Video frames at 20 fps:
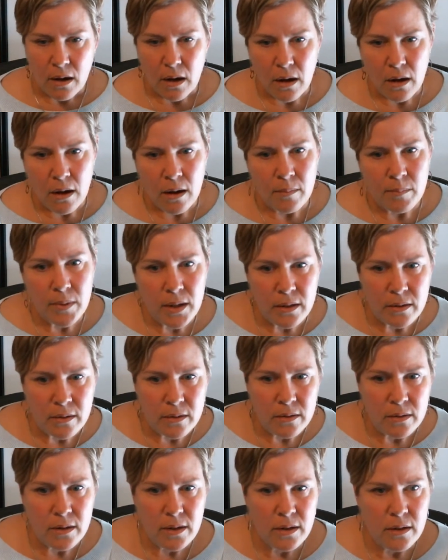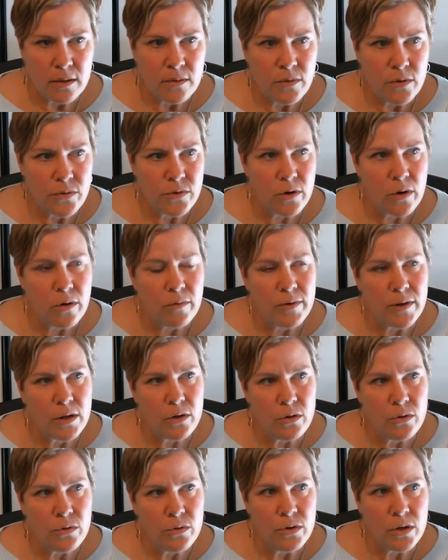in the
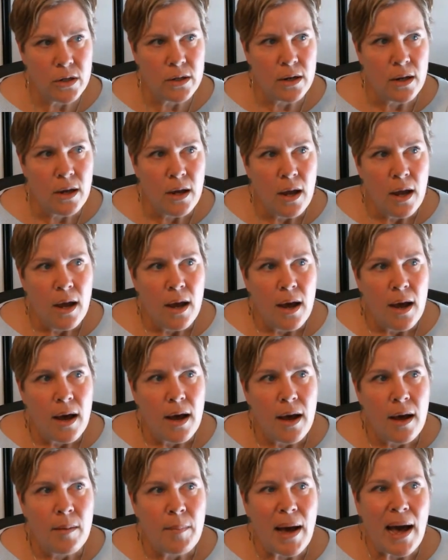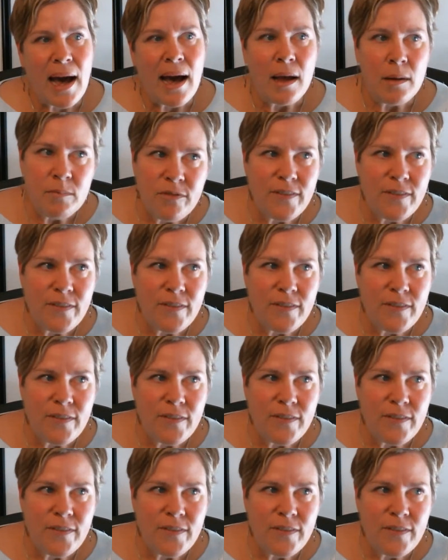Soviet Union. I'm